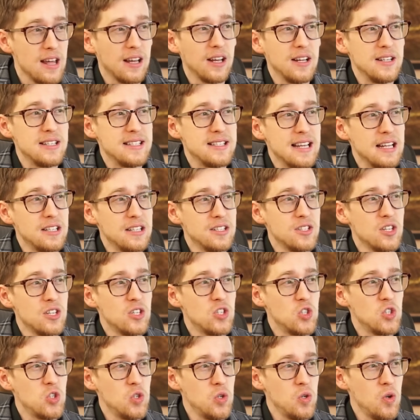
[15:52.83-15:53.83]
consensus
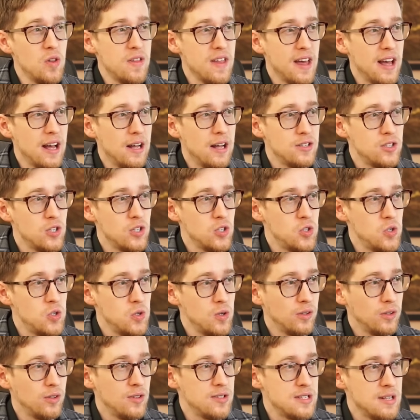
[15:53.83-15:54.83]
is
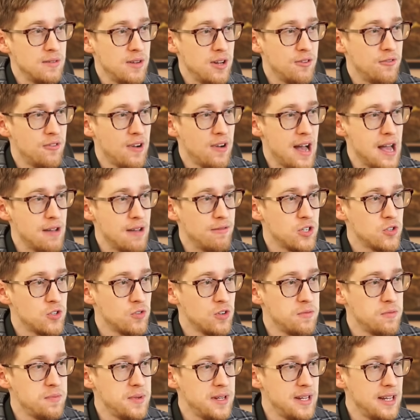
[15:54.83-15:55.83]
2,275, which
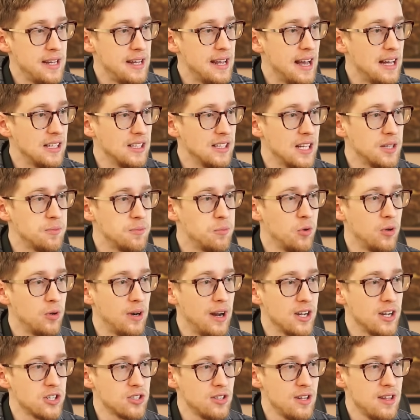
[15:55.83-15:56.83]
would be a lot more
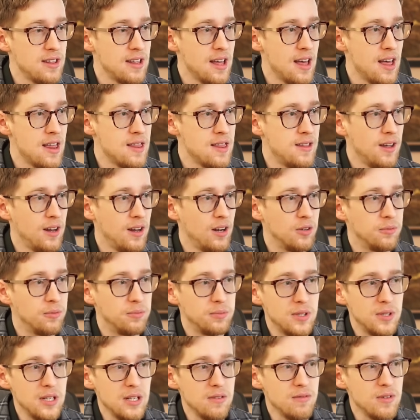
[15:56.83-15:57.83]
actually than their
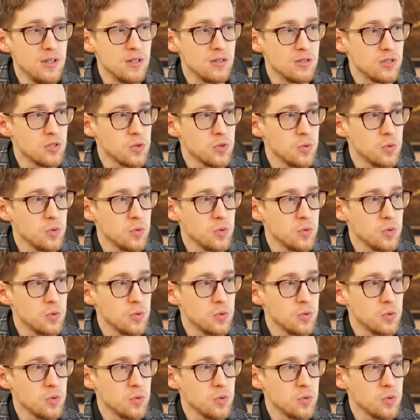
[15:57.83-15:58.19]
previous